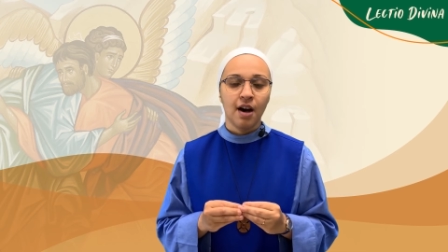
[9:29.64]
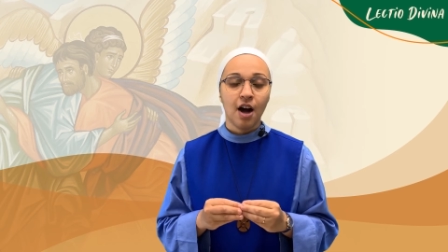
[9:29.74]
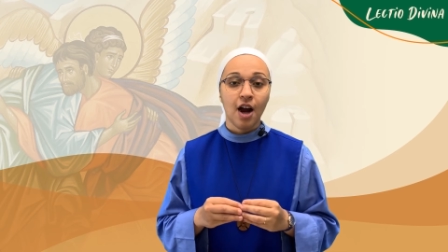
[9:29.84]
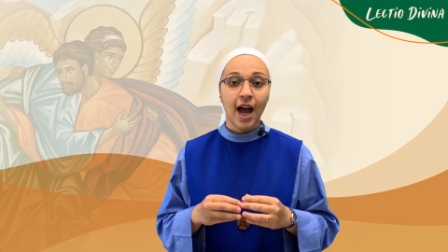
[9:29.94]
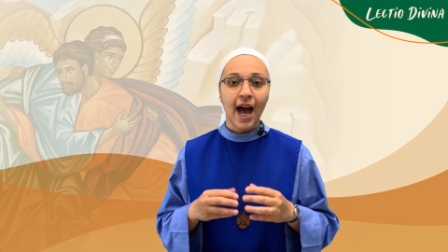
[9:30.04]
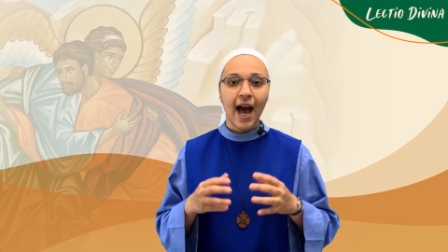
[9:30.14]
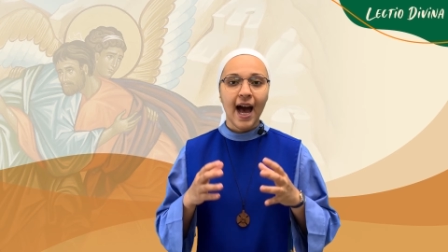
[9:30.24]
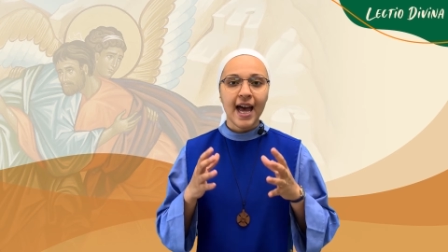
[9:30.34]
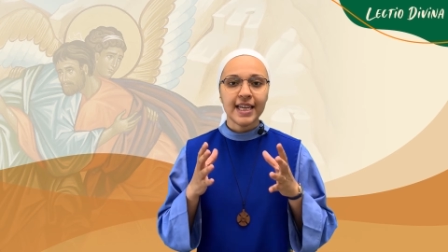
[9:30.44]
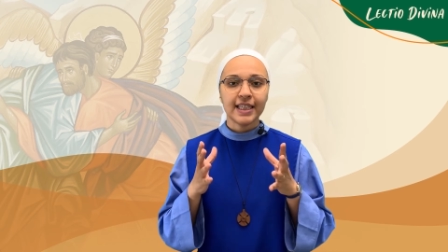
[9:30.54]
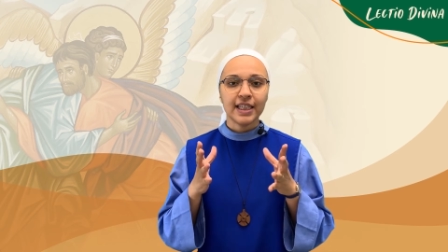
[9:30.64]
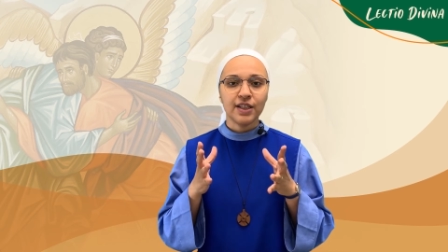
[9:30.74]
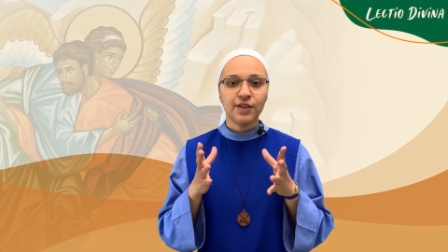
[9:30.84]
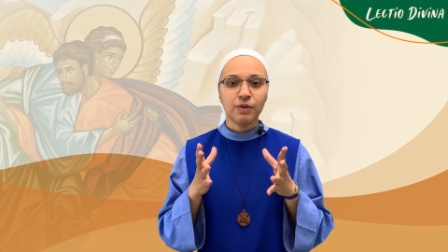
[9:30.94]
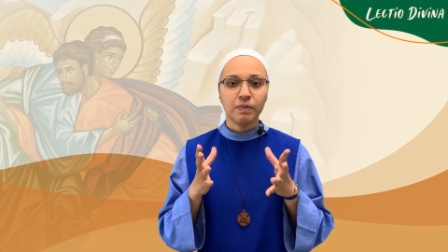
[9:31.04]
Our eyes
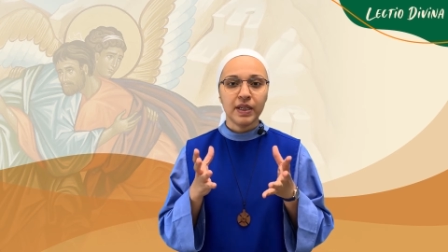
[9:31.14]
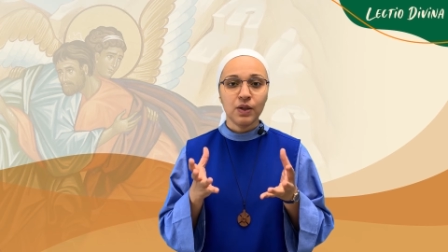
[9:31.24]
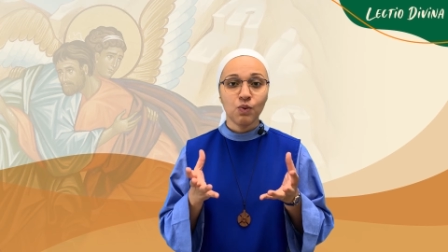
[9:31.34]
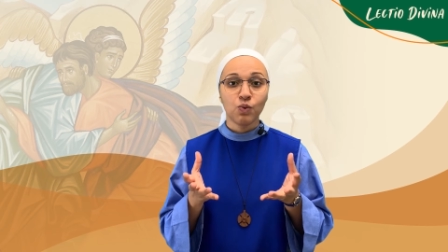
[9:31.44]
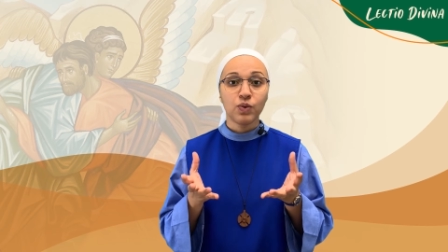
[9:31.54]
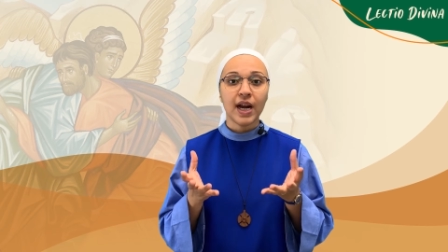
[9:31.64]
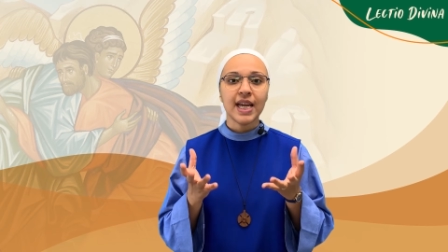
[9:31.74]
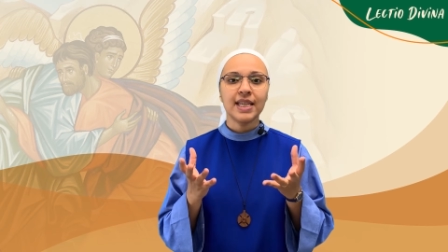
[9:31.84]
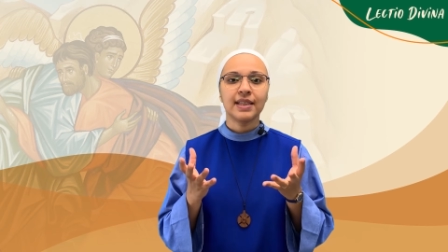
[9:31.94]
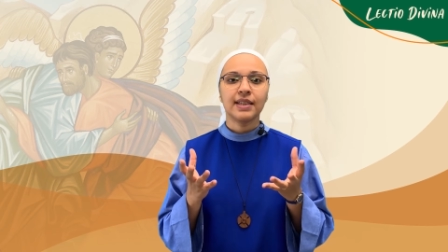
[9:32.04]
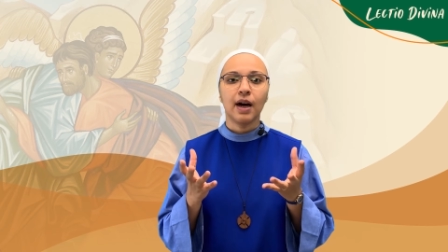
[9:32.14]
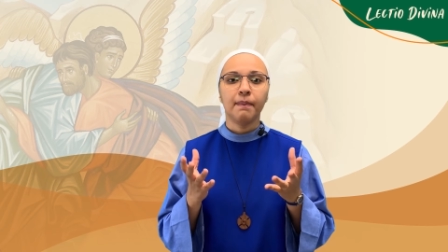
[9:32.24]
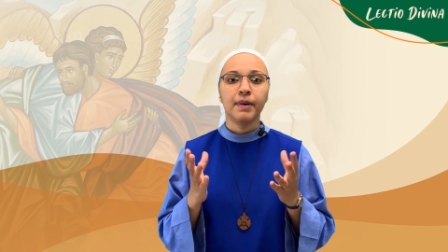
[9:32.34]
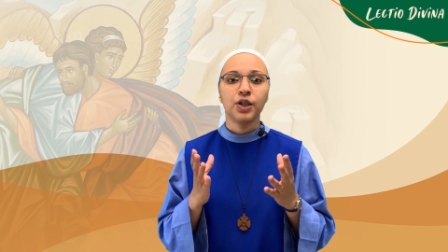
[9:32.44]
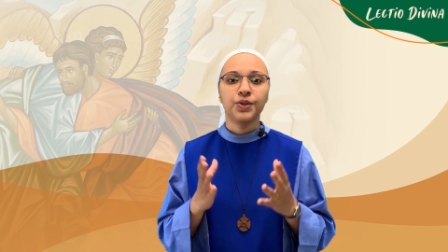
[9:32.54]
need to be raised
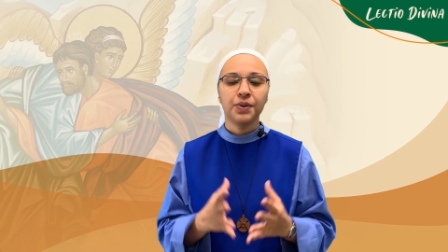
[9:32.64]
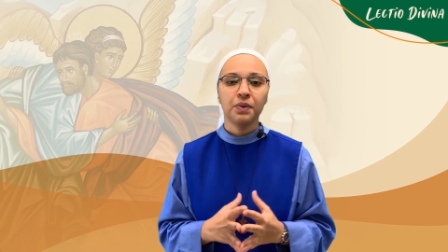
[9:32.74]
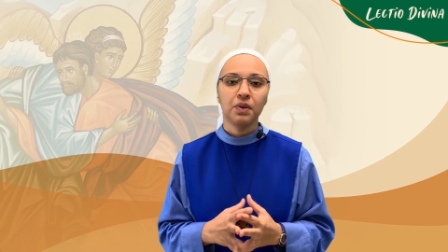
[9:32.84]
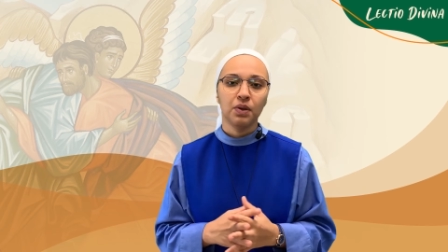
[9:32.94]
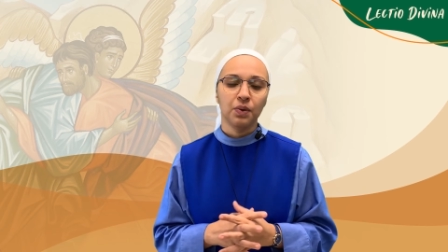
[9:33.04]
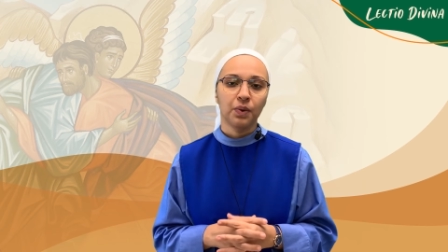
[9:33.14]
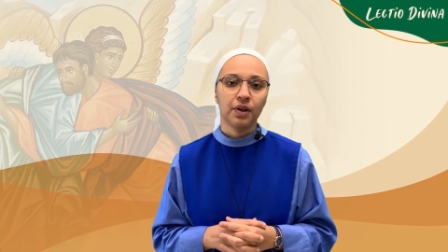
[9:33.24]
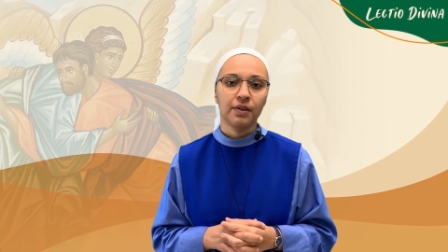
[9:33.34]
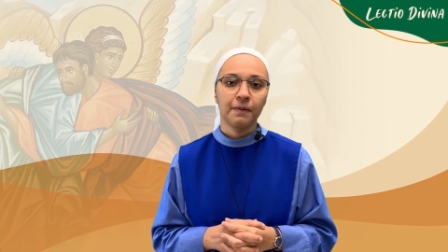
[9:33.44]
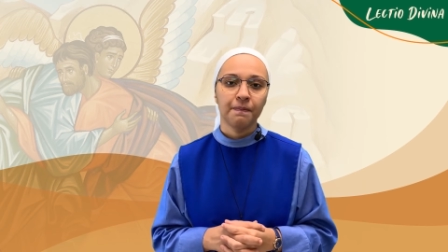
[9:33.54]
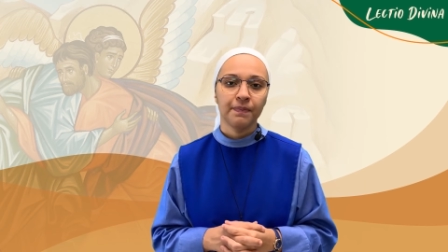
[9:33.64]
up to the Lord.